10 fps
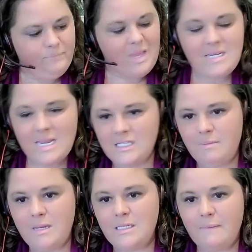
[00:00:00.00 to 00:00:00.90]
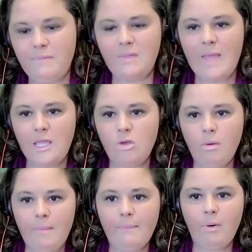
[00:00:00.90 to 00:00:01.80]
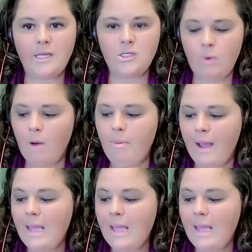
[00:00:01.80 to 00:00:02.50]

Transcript: it tends to be something that you remember as well. But